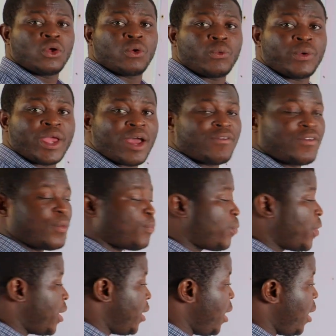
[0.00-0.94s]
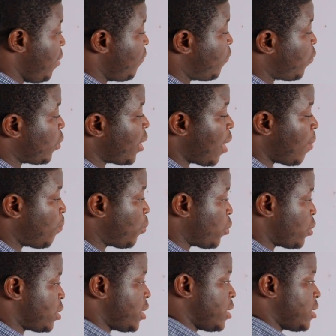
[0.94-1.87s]
we have a name for that
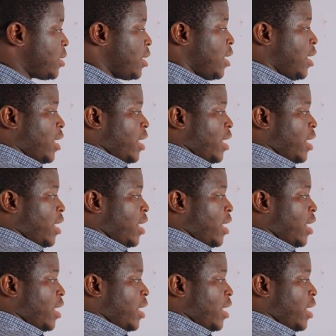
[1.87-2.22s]
process.